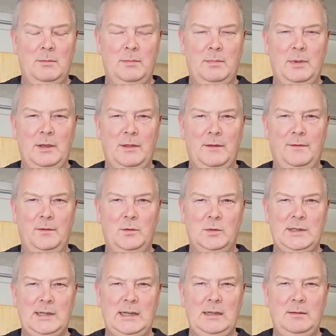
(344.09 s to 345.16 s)
but the
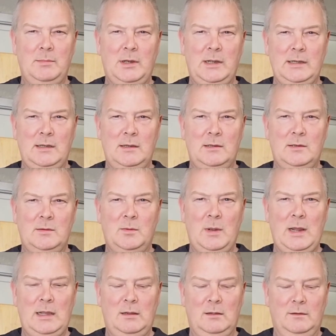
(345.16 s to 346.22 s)
14 by
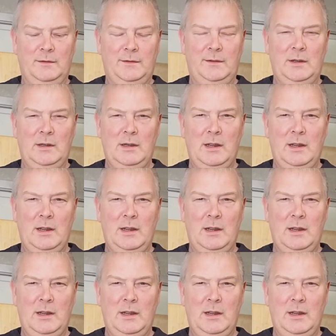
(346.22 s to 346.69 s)
12